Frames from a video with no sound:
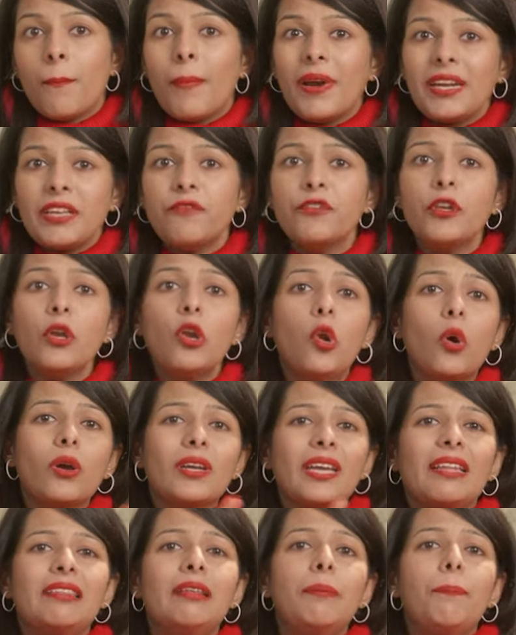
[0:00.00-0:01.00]
But if you
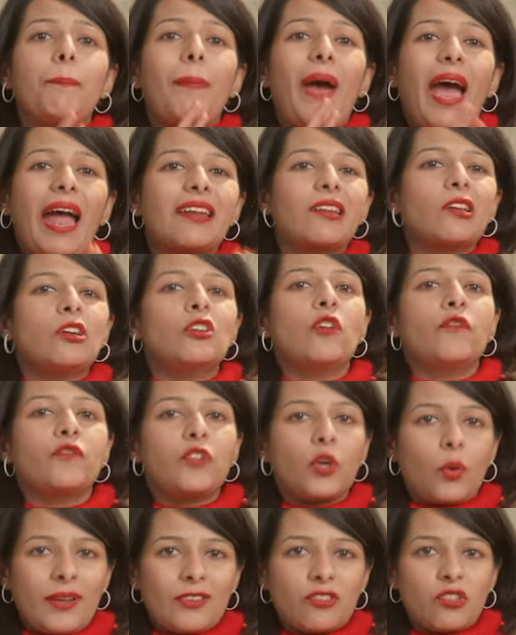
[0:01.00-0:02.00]
look at the pattern
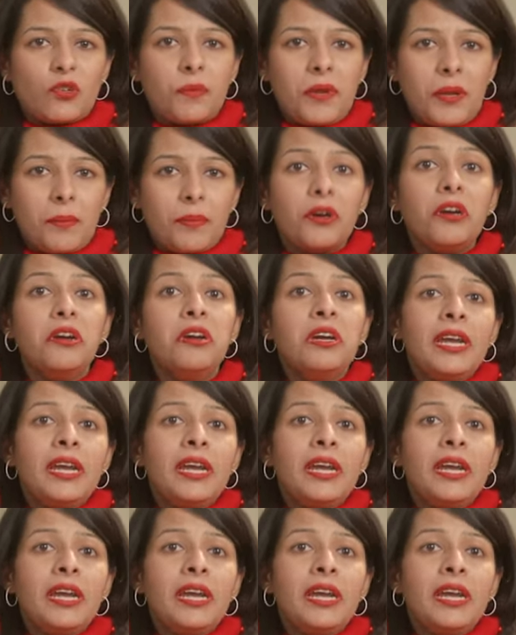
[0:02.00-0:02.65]
of the question paper,